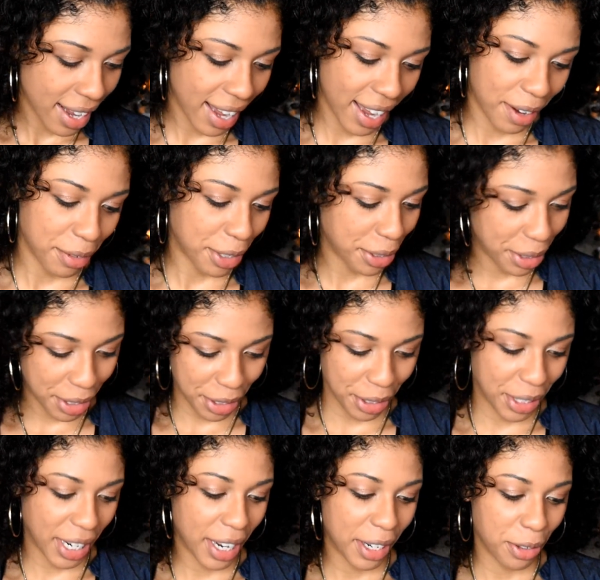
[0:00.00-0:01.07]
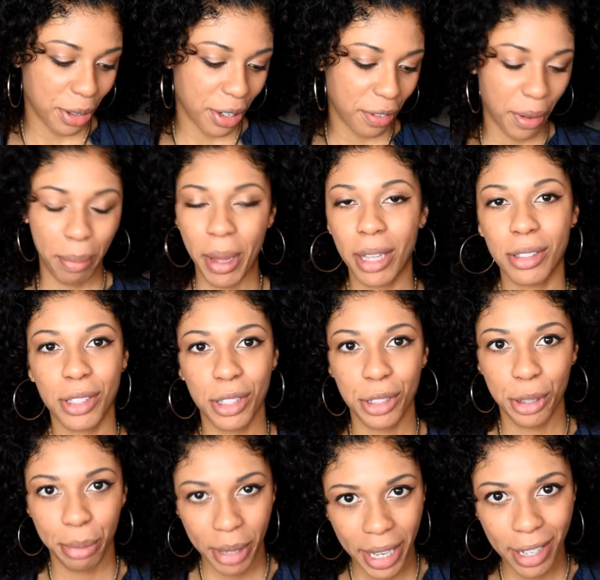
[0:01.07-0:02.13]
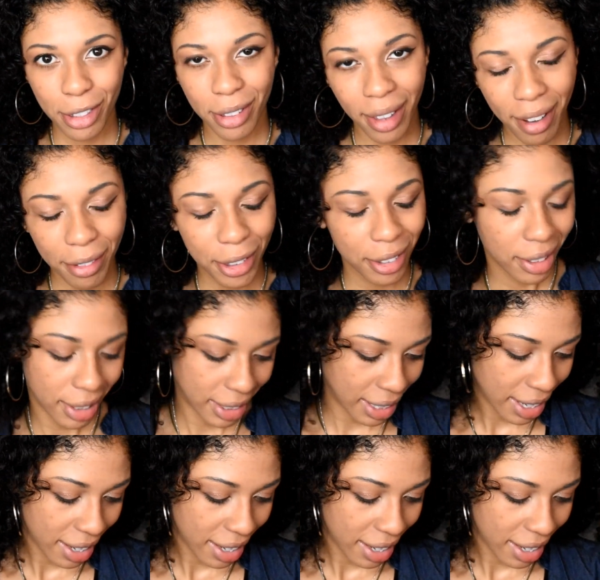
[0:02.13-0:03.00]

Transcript: It reduces your dandruff, it balances your pH levels.